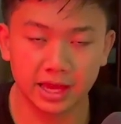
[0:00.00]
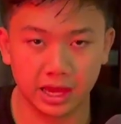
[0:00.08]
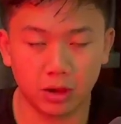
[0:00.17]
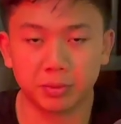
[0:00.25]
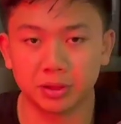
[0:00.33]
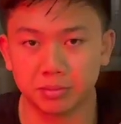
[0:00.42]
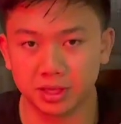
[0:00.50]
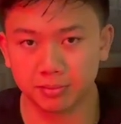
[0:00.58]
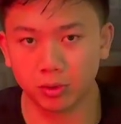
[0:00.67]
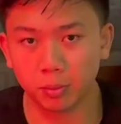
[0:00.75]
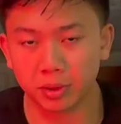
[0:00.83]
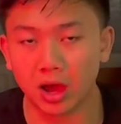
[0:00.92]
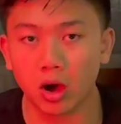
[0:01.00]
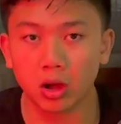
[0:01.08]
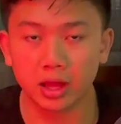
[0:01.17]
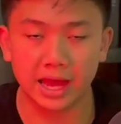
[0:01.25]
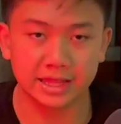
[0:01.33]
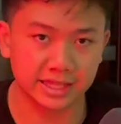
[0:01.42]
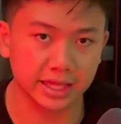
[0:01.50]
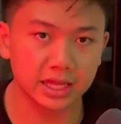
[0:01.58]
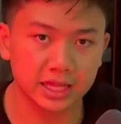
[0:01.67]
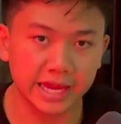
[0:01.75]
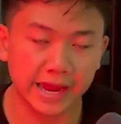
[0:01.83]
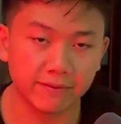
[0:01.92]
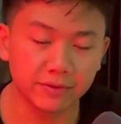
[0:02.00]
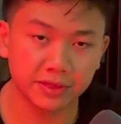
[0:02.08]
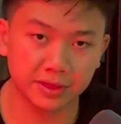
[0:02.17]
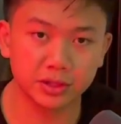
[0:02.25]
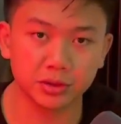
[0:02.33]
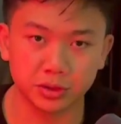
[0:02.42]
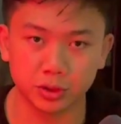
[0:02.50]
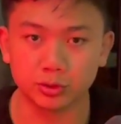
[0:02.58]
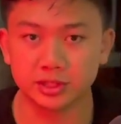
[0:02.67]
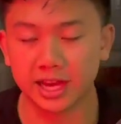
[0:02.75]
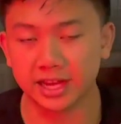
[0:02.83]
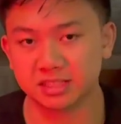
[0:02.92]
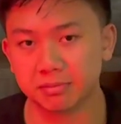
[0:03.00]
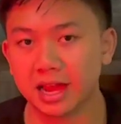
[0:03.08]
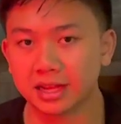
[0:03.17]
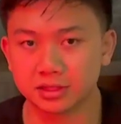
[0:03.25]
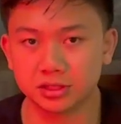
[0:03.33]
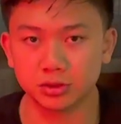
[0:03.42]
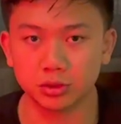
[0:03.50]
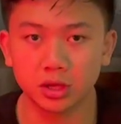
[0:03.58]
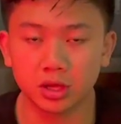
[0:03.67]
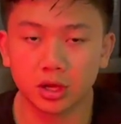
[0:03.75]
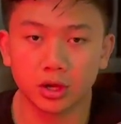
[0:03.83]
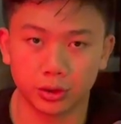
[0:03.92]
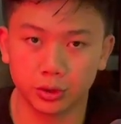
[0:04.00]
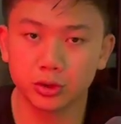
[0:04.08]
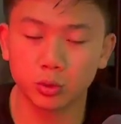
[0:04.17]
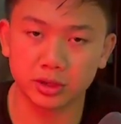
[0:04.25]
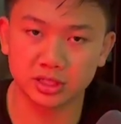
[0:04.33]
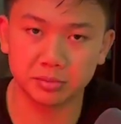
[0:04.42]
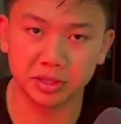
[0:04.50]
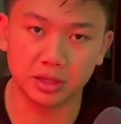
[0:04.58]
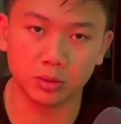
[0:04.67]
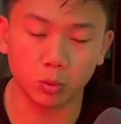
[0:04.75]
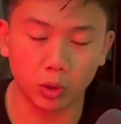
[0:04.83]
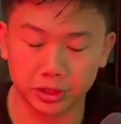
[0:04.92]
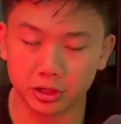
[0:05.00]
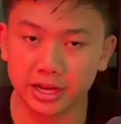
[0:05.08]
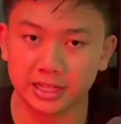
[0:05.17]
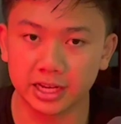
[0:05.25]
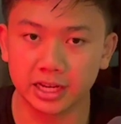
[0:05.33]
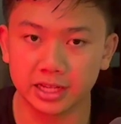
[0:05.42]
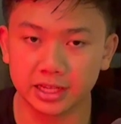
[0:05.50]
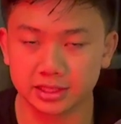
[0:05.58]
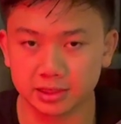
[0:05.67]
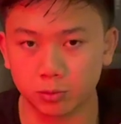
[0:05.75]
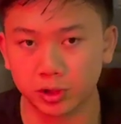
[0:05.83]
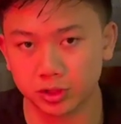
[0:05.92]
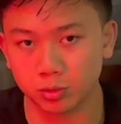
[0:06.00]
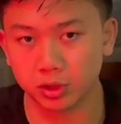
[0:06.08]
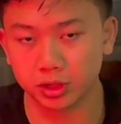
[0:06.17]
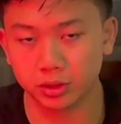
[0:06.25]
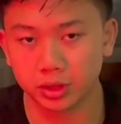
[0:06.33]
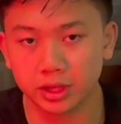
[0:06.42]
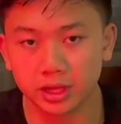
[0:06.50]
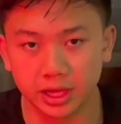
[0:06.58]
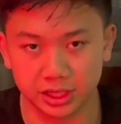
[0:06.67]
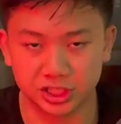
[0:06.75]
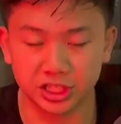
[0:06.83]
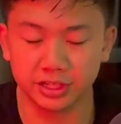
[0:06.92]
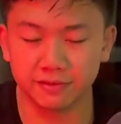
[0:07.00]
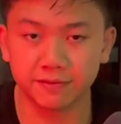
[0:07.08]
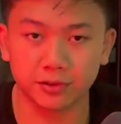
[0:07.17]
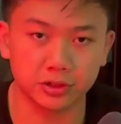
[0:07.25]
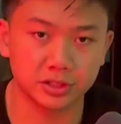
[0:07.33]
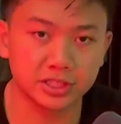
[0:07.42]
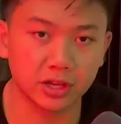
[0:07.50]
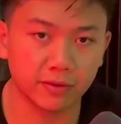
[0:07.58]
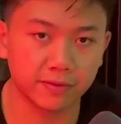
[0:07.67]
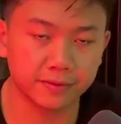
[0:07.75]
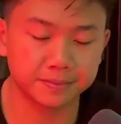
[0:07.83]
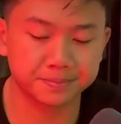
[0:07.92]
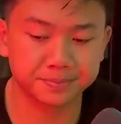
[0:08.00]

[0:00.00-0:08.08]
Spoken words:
helping people, but at the end of the day, everything you do ties back into who you want to be, what your identity is, and what you want to achieve for yourself.